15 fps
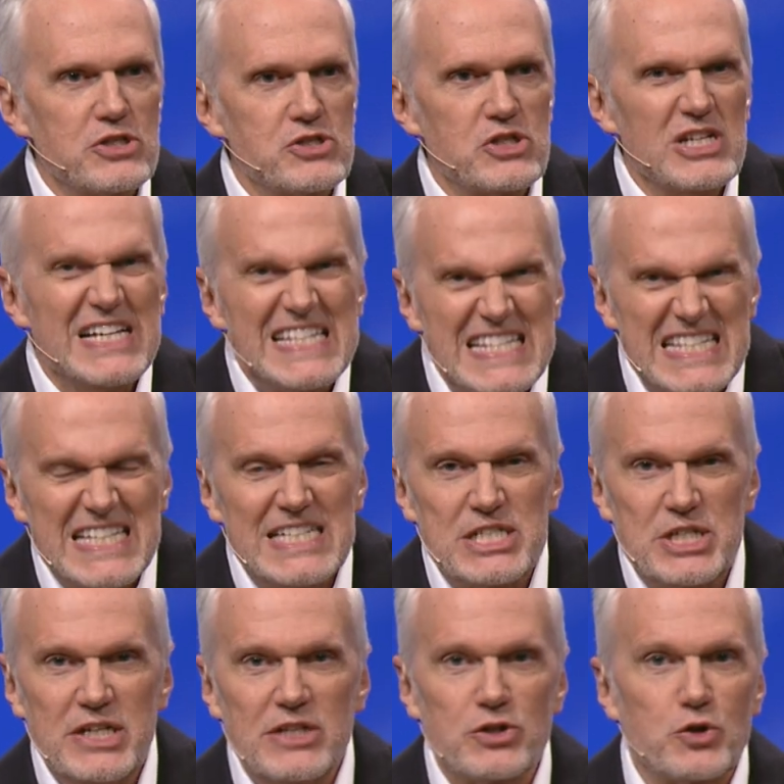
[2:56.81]

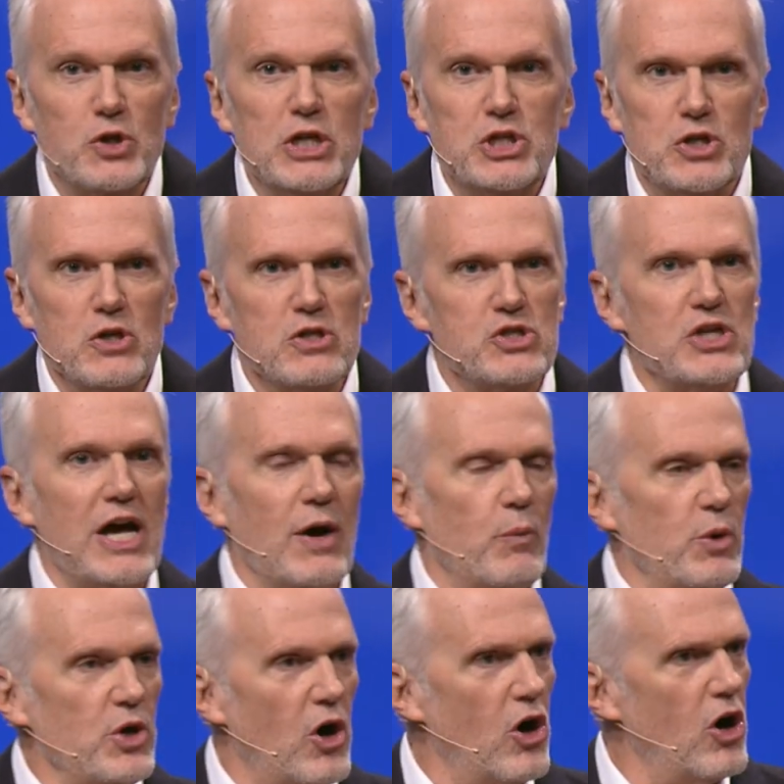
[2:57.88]
sentient creatures that
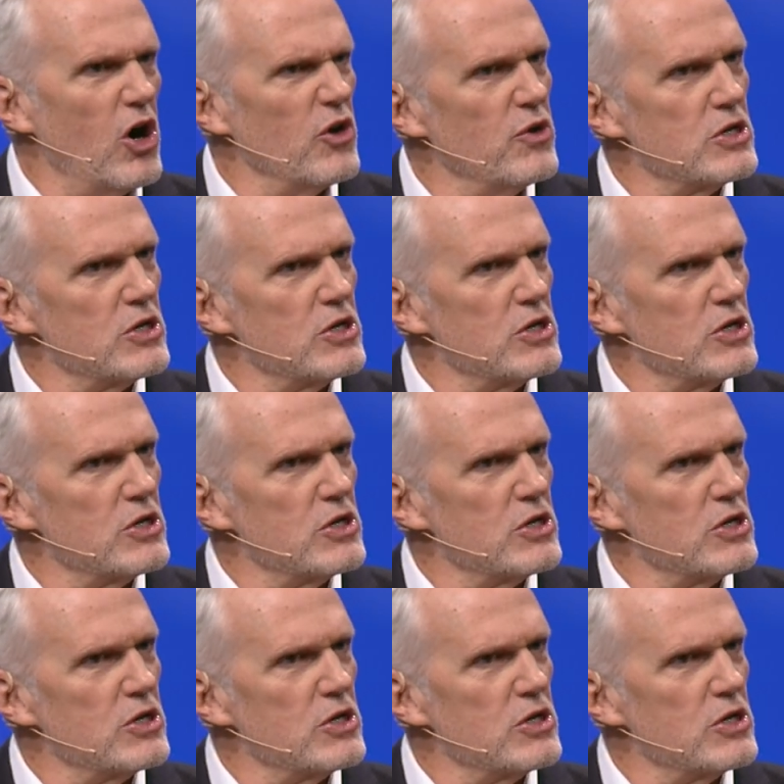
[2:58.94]
we are.